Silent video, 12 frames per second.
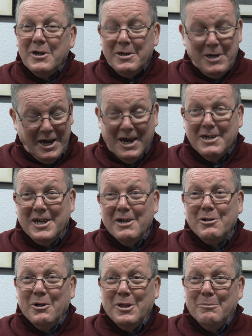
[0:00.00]
Yeah,
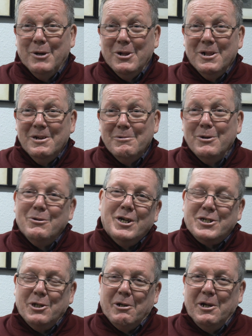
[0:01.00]
we got the bill. We
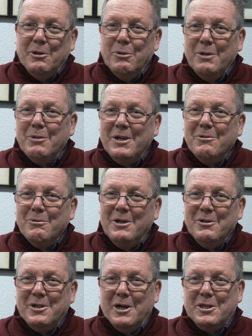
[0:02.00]
used to run away when
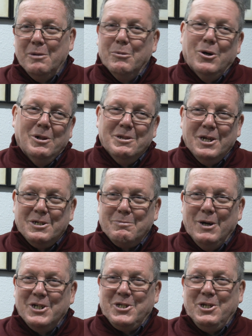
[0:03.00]
we kicked the ball and
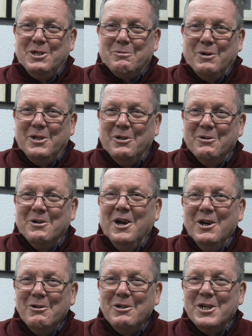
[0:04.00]
smashed his window.
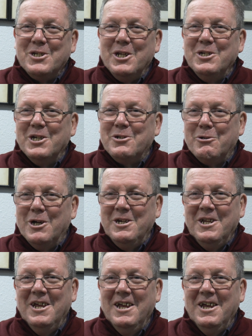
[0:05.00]
We used to just run.